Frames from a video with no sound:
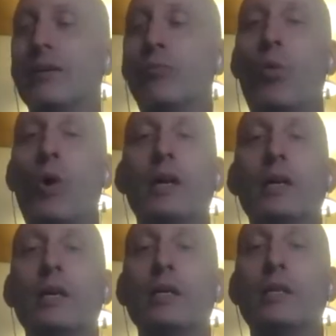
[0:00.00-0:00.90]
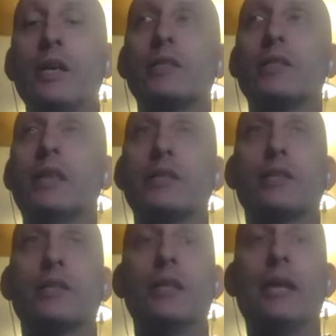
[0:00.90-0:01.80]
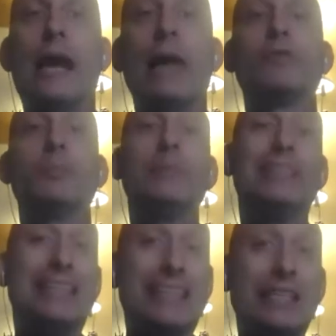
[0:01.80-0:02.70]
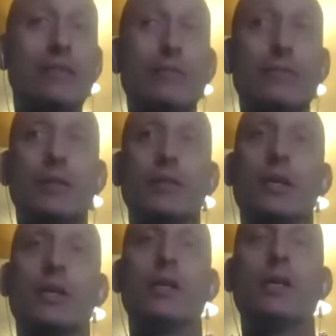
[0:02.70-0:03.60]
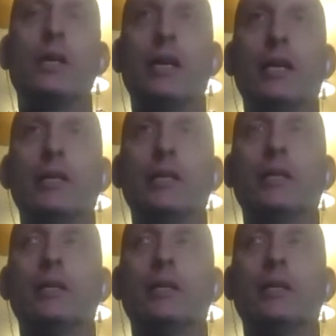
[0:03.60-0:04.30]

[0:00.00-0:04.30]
one doesn't necessarily have to believe in